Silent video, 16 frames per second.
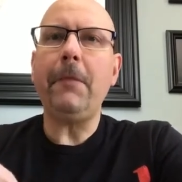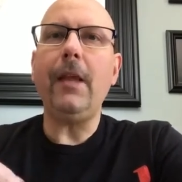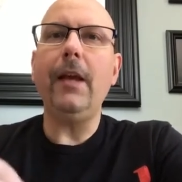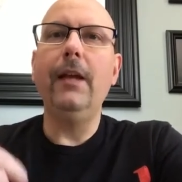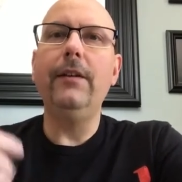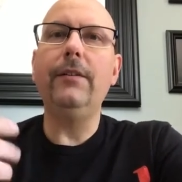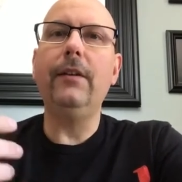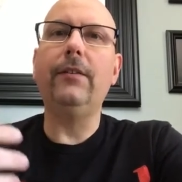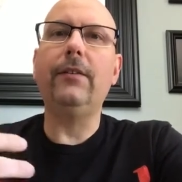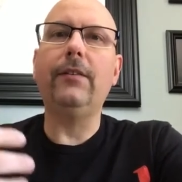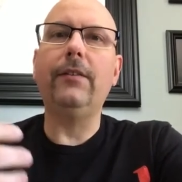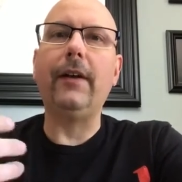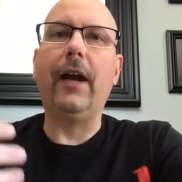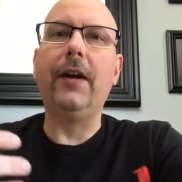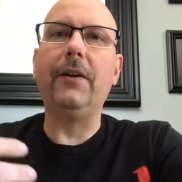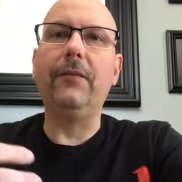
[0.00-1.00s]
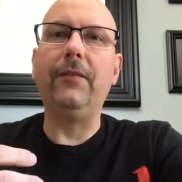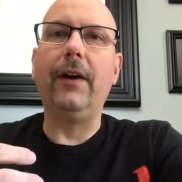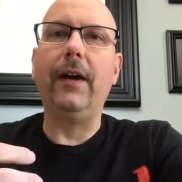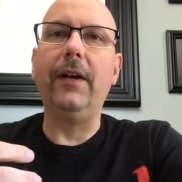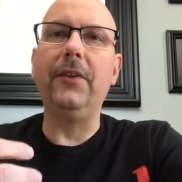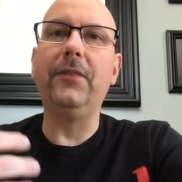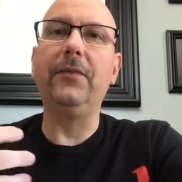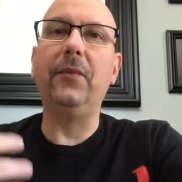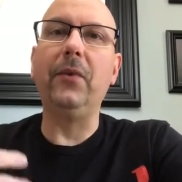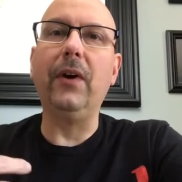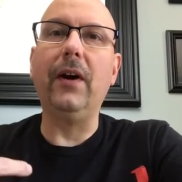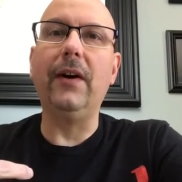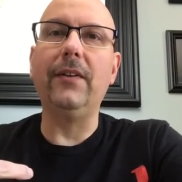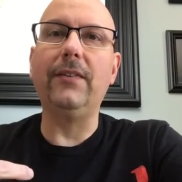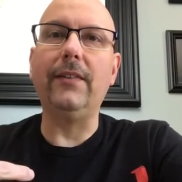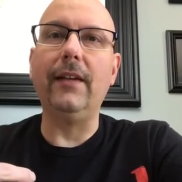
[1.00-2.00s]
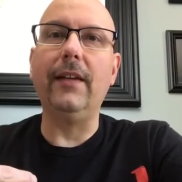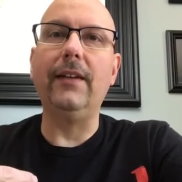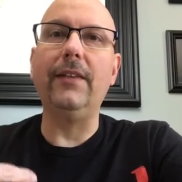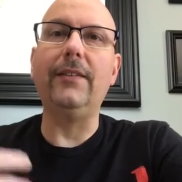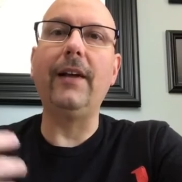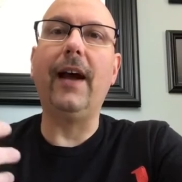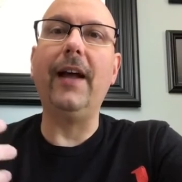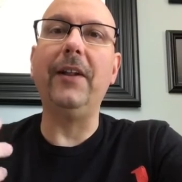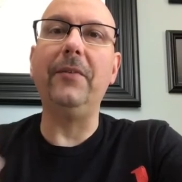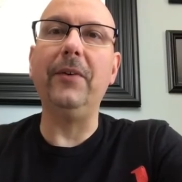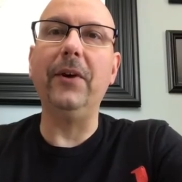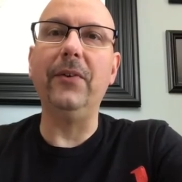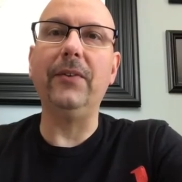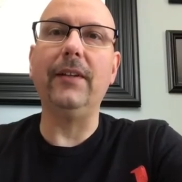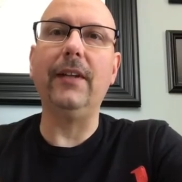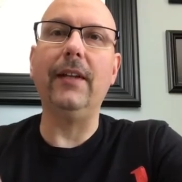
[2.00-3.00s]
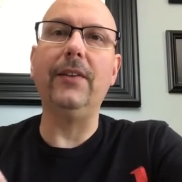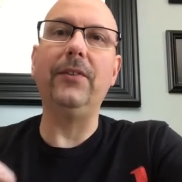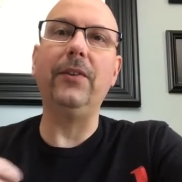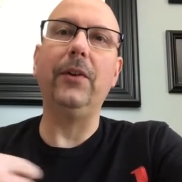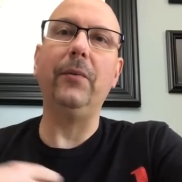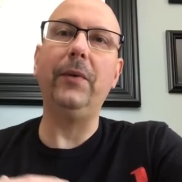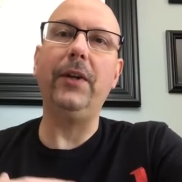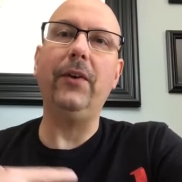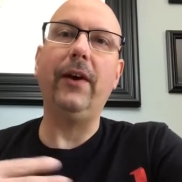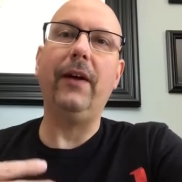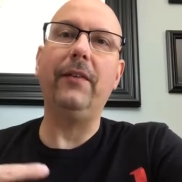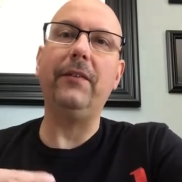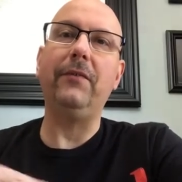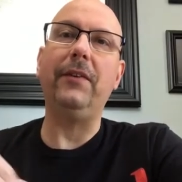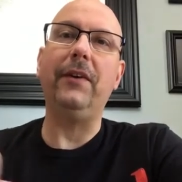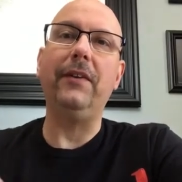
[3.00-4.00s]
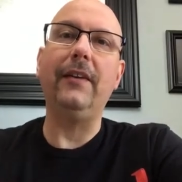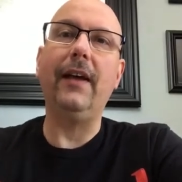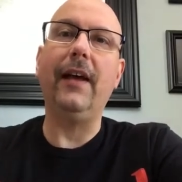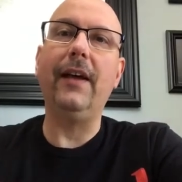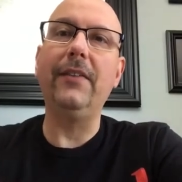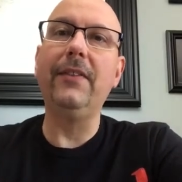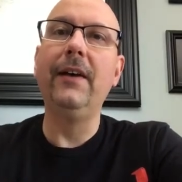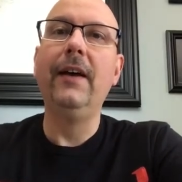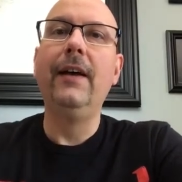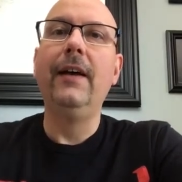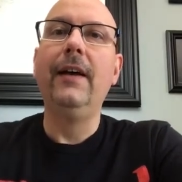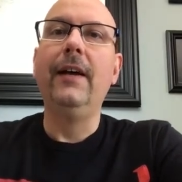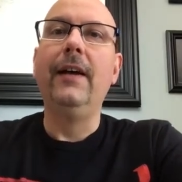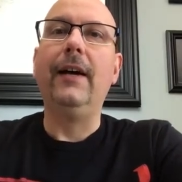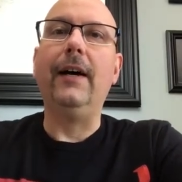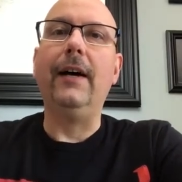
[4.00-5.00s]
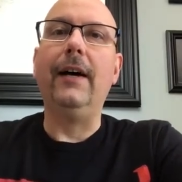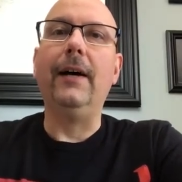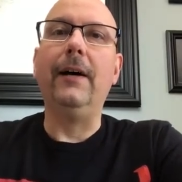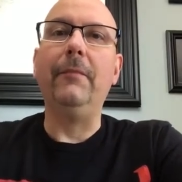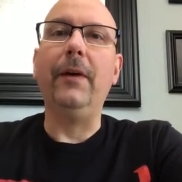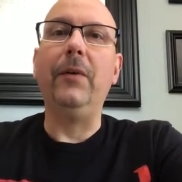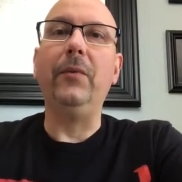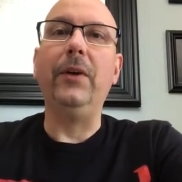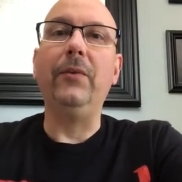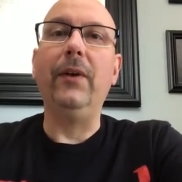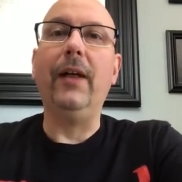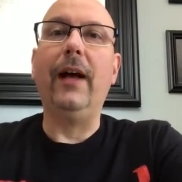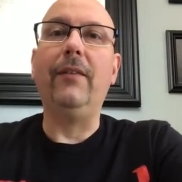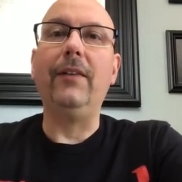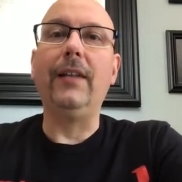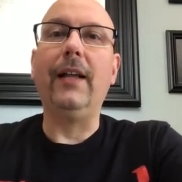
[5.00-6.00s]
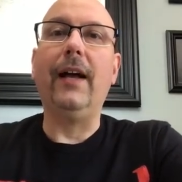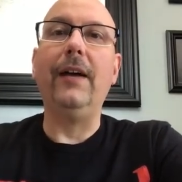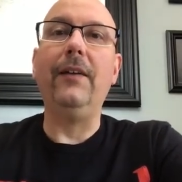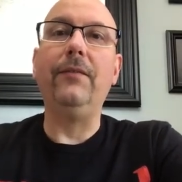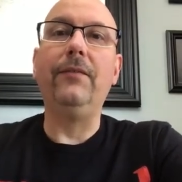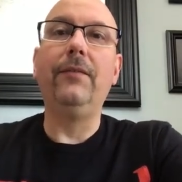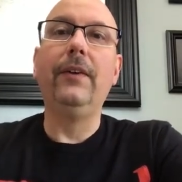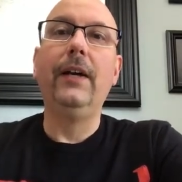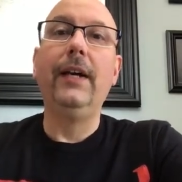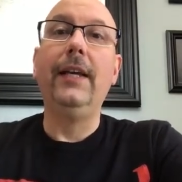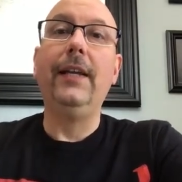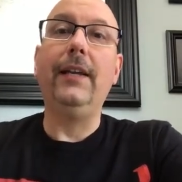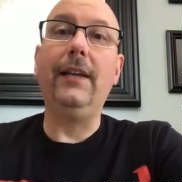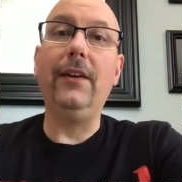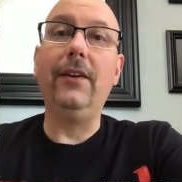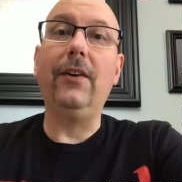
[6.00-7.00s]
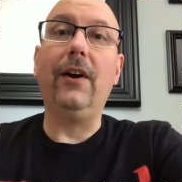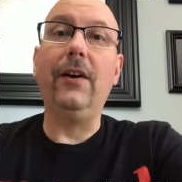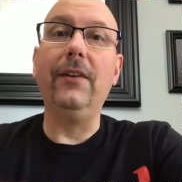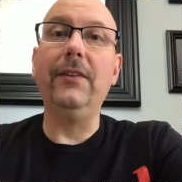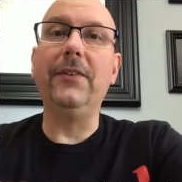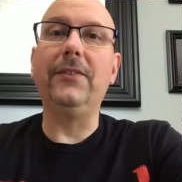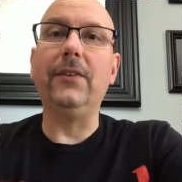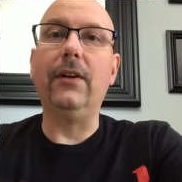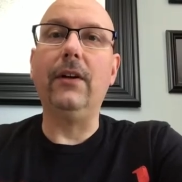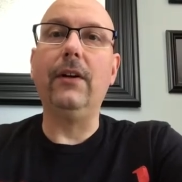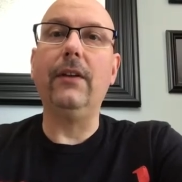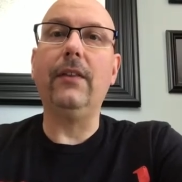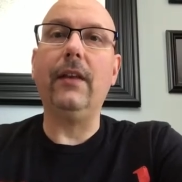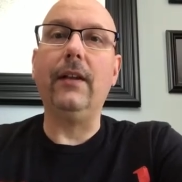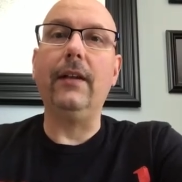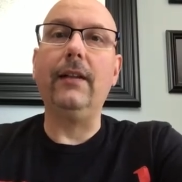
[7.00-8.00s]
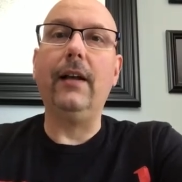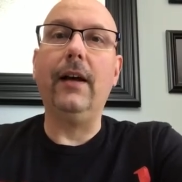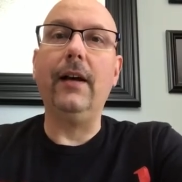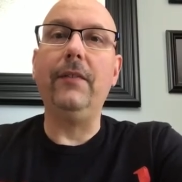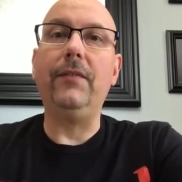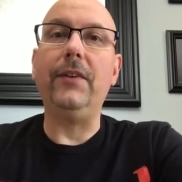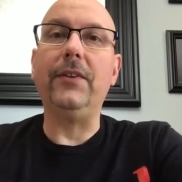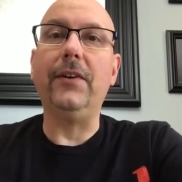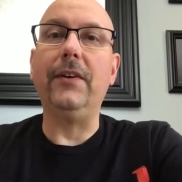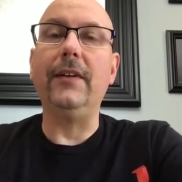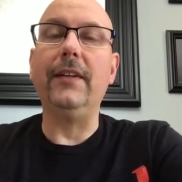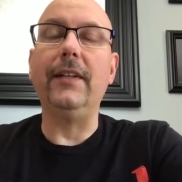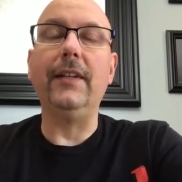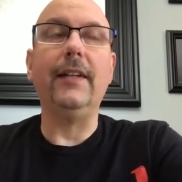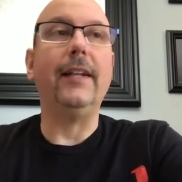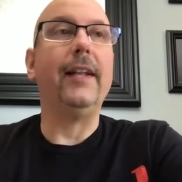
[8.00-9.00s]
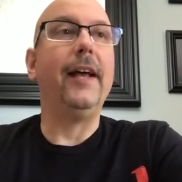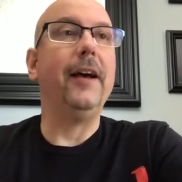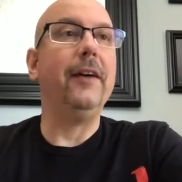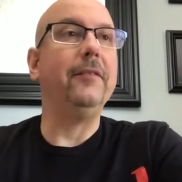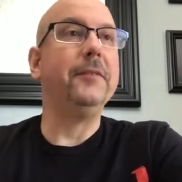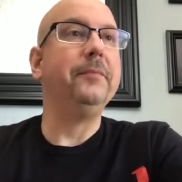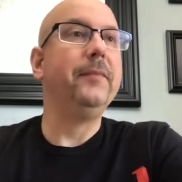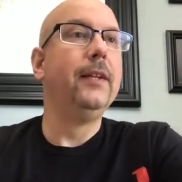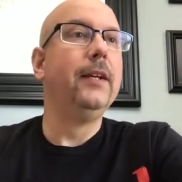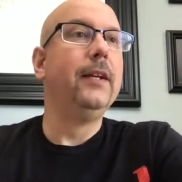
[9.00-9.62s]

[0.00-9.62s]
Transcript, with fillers: And Jesus sacrificed for our sins, died, and rose again so that we don't have to fear death, um, and we will have a life here on this earth and a life eternity in heaven.